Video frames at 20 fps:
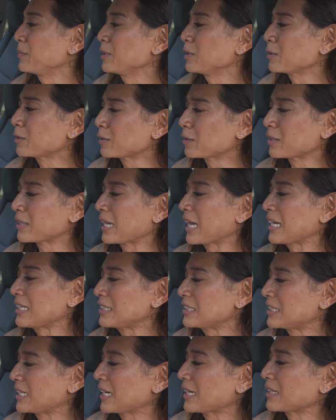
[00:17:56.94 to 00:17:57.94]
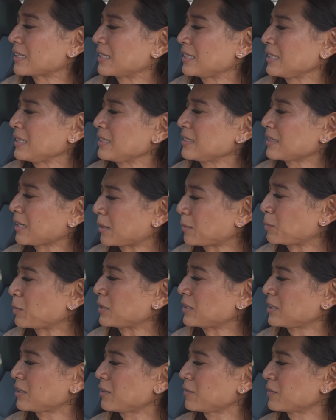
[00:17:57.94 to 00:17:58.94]
You can check the tire
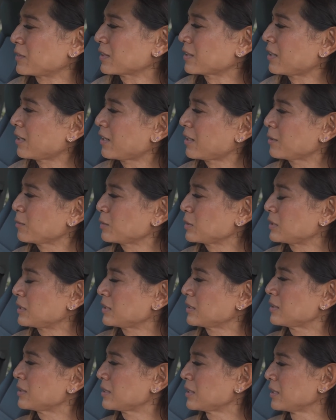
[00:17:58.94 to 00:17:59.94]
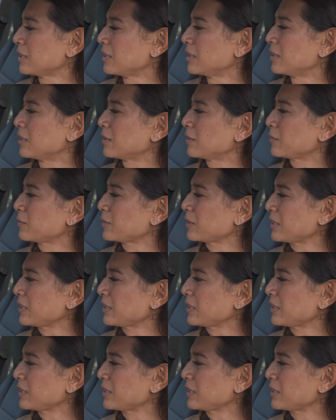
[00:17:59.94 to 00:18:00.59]
pressure of the car, which is over